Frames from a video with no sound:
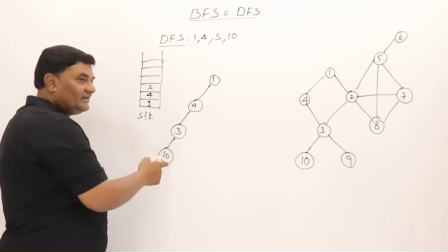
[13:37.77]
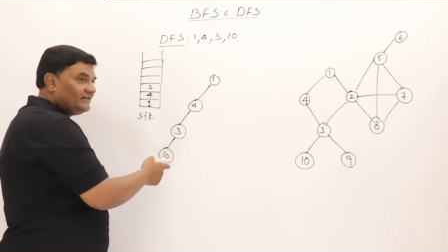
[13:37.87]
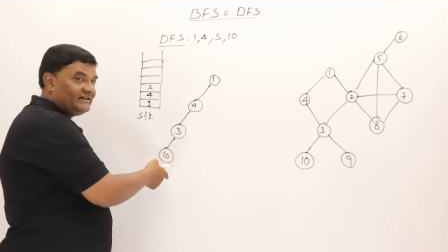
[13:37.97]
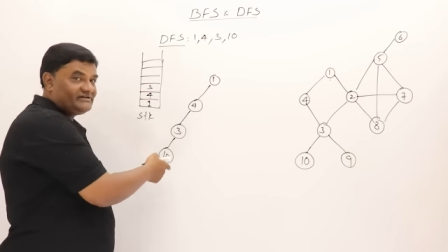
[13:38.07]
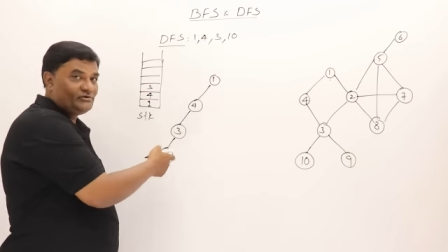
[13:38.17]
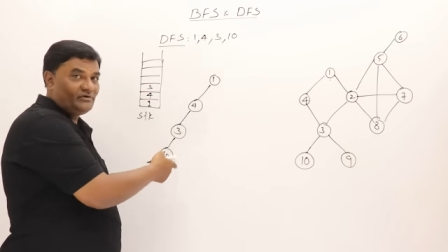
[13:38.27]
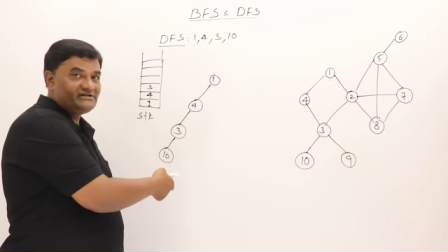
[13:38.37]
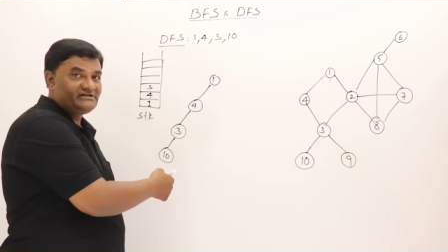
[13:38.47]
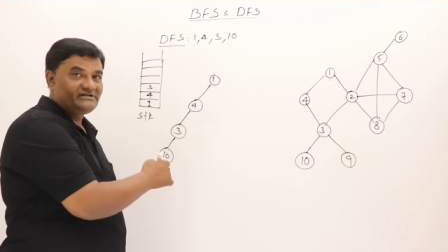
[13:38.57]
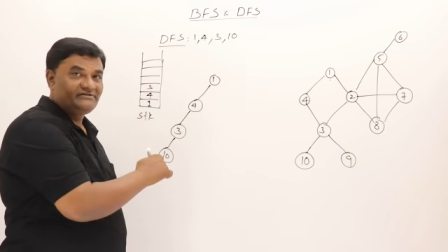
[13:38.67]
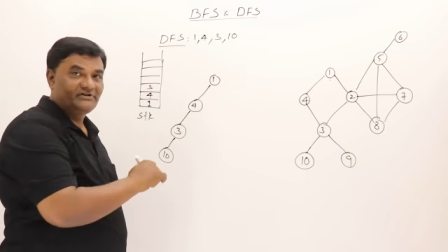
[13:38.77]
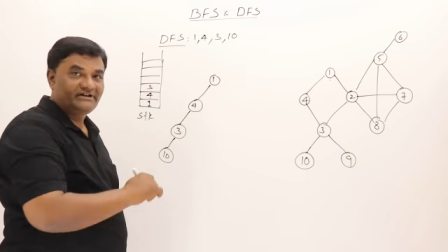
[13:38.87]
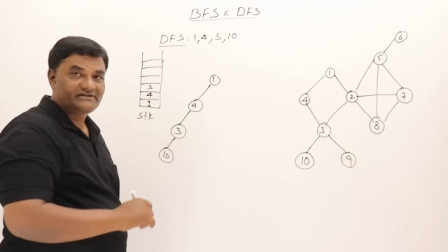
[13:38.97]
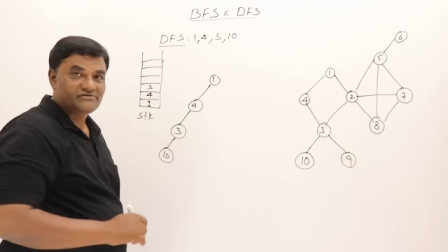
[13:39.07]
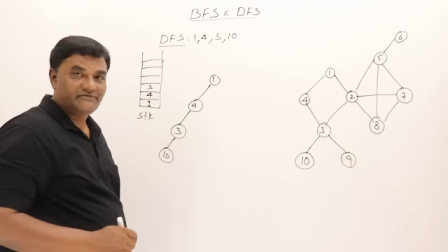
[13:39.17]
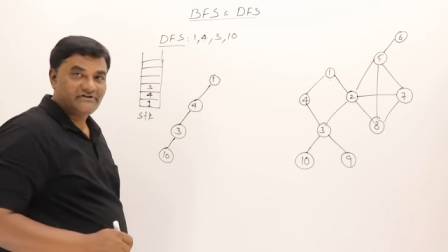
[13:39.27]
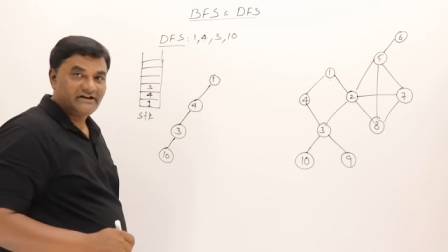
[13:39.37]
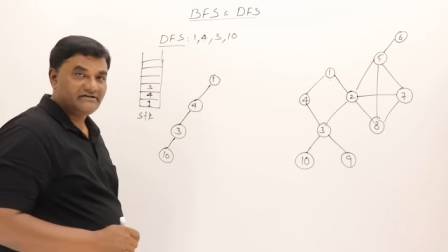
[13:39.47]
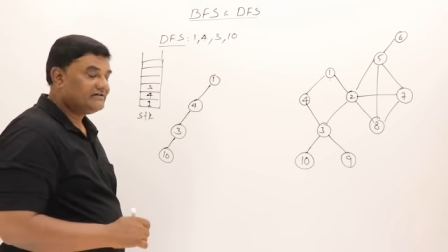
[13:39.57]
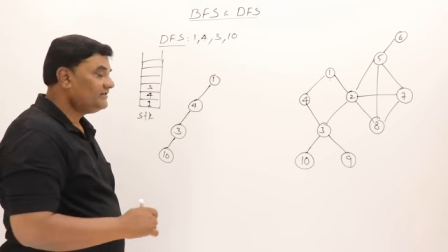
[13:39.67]
There is no adjacent vertex of
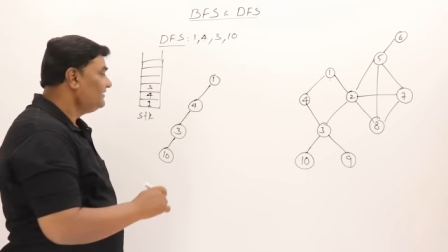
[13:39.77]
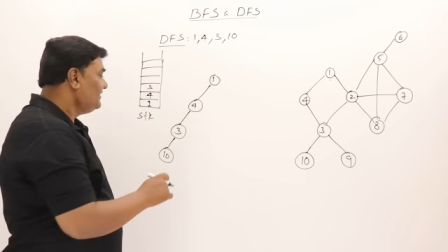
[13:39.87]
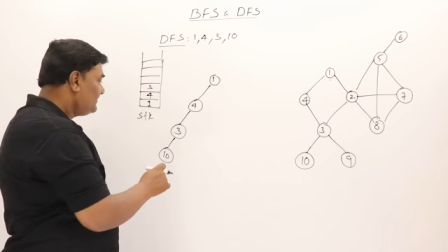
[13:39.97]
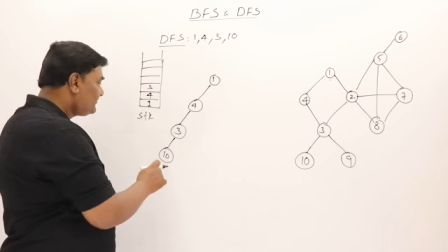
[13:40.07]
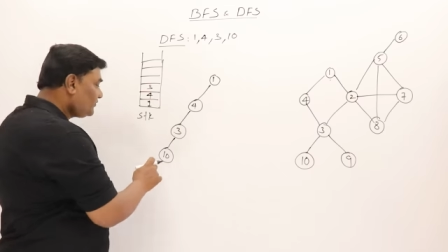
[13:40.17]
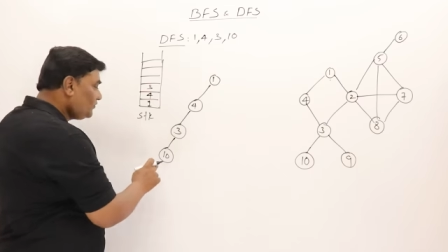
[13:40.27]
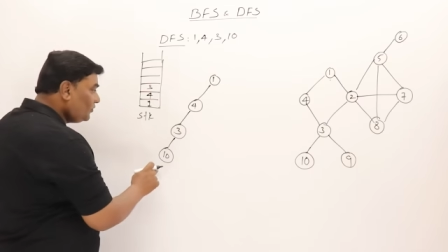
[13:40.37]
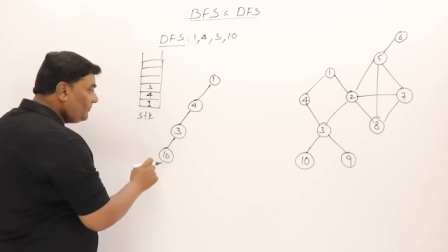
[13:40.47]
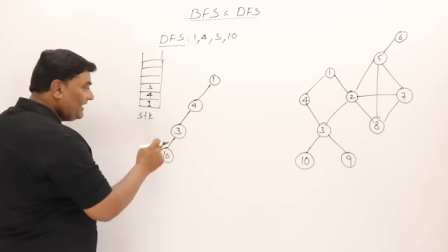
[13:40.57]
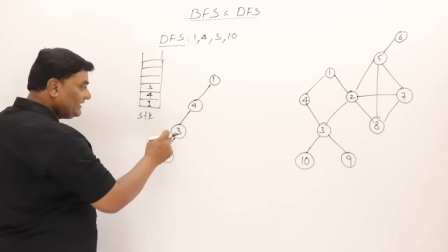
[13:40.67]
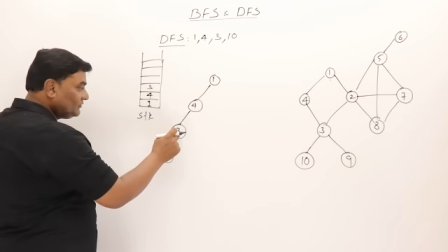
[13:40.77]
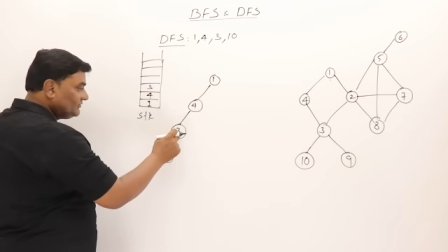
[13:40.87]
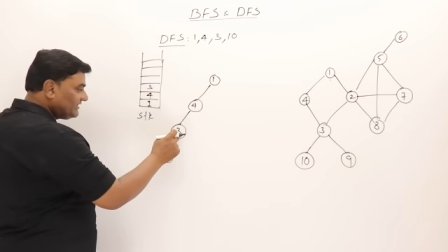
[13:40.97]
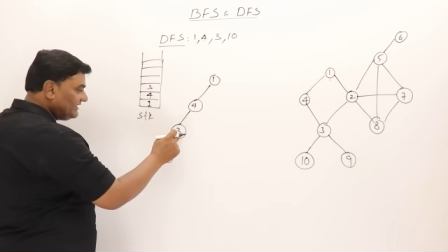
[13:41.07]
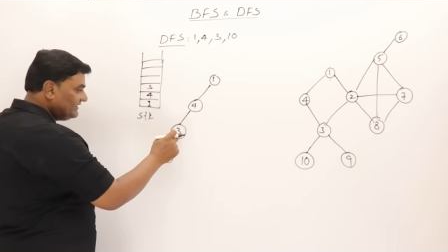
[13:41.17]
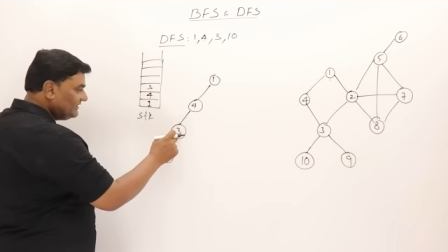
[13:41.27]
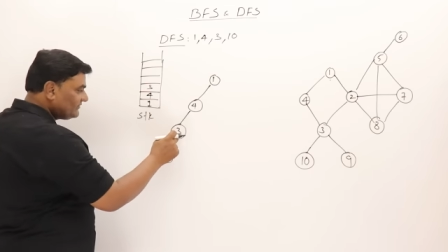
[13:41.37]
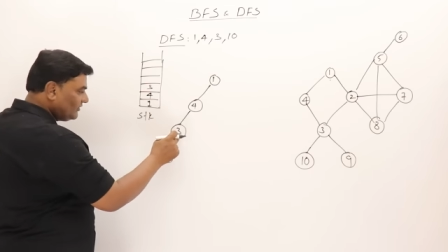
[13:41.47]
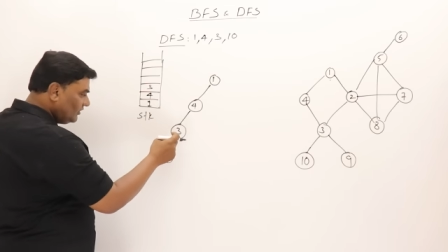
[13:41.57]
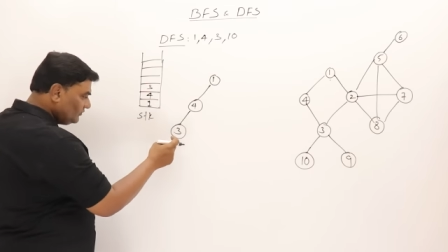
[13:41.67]
10. So go back to 3.
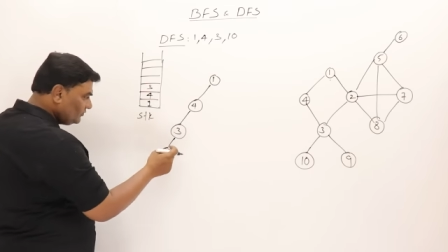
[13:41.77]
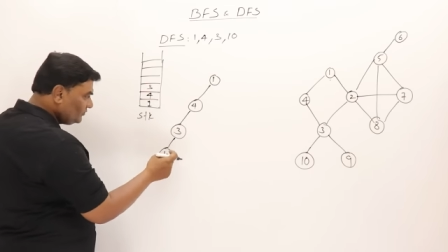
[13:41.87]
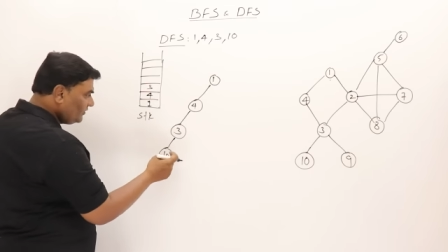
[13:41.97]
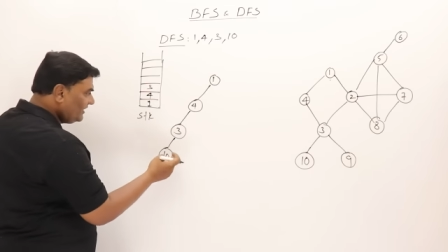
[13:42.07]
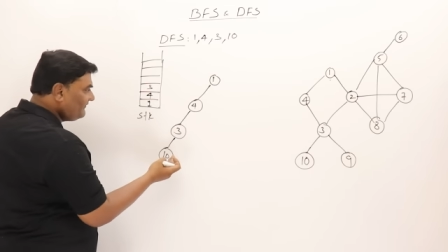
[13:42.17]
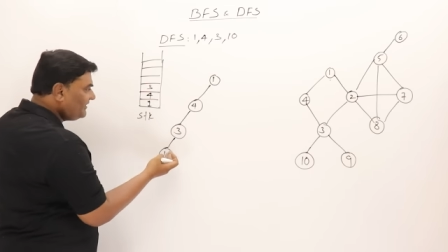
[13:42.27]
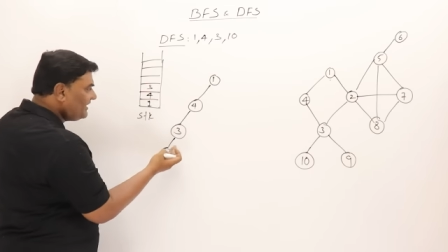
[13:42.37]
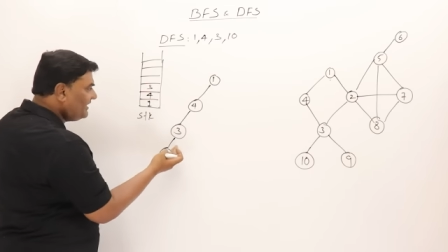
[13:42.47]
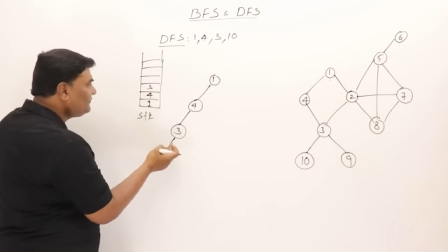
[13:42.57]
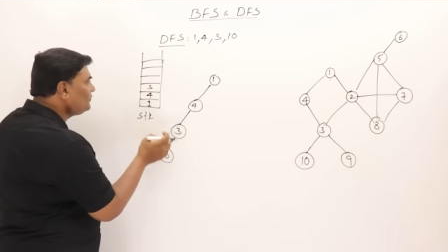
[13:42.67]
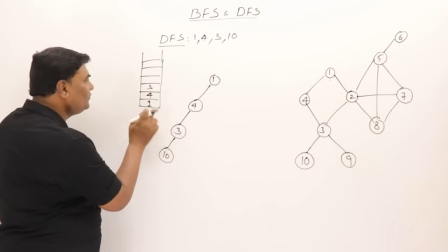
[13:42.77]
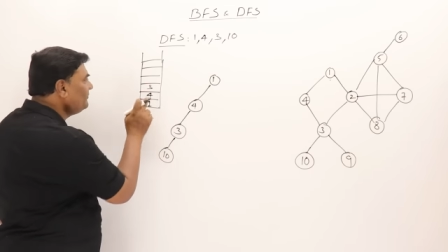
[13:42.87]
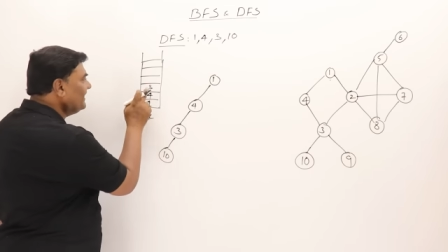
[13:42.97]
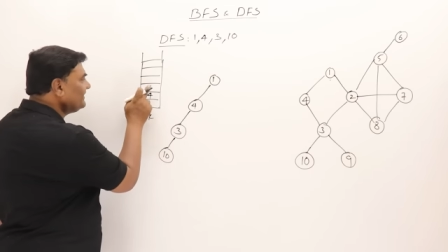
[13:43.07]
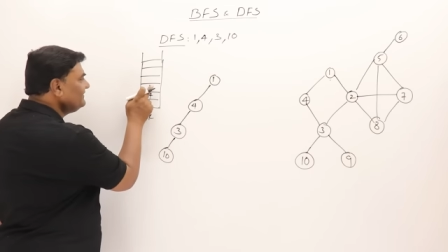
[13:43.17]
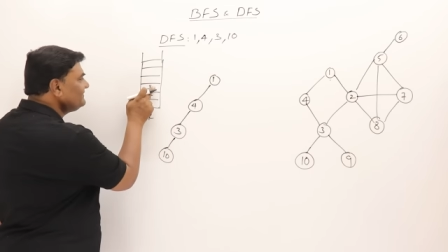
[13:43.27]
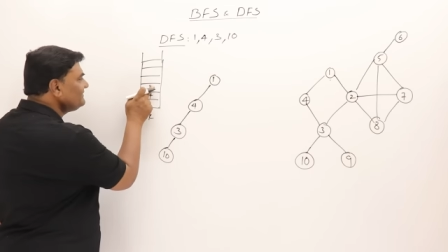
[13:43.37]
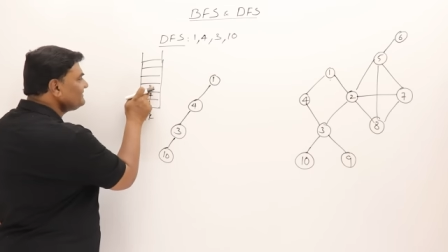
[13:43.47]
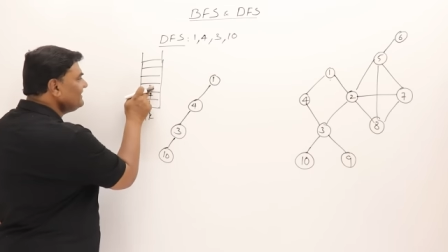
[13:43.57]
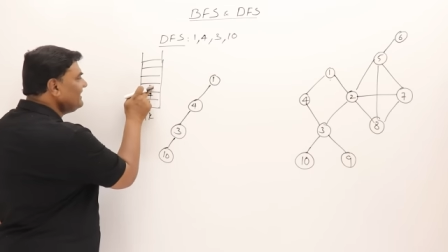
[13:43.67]
So how to know where I have to go back?
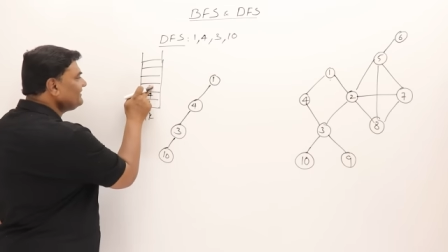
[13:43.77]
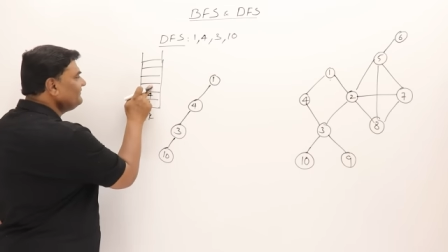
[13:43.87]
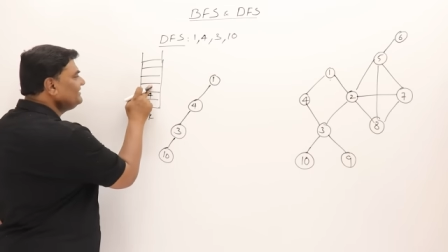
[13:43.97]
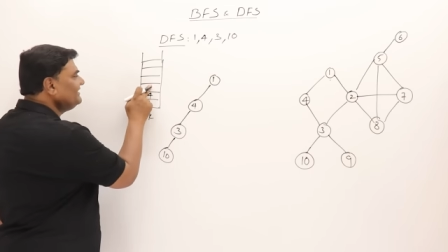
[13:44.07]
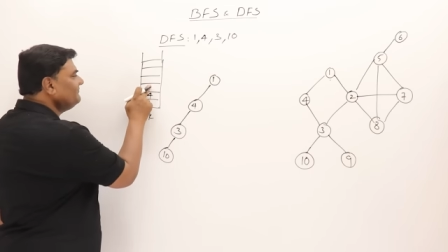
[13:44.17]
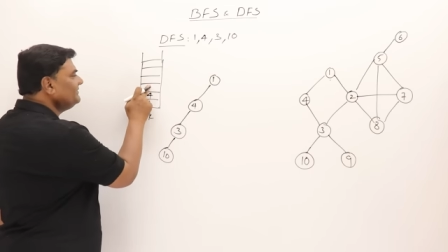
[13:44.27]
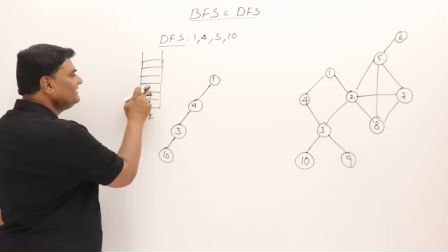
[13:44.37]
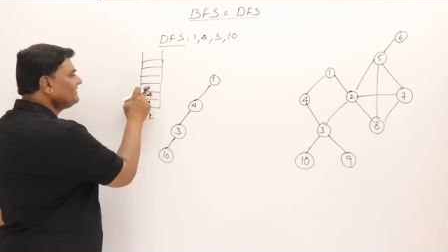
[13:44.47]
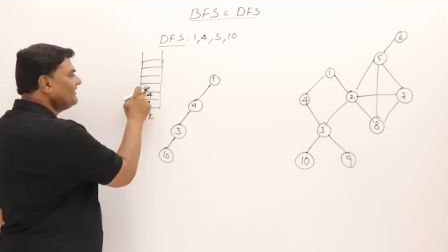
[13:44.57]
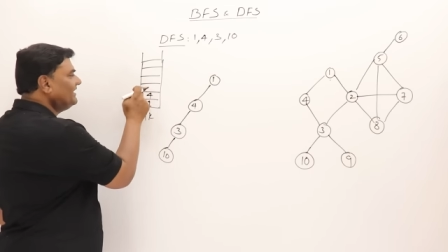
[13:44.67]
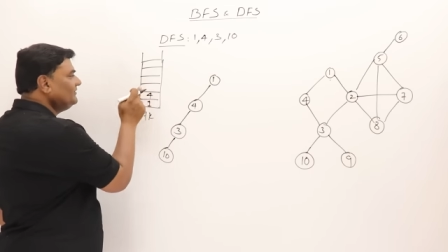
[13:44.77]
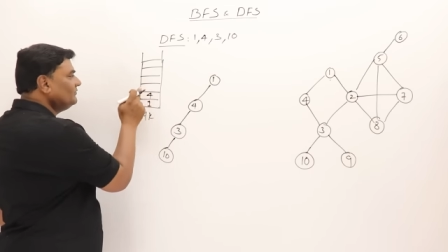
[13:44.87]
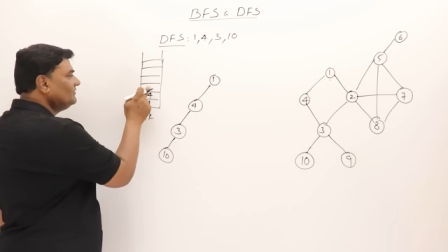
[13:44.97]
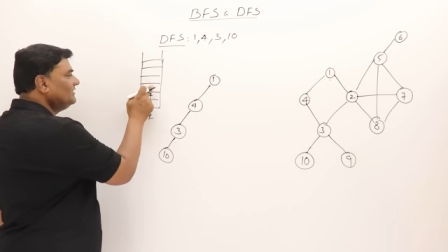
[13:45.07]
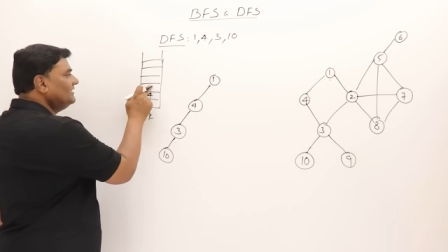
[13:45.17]
This stack will give me their value.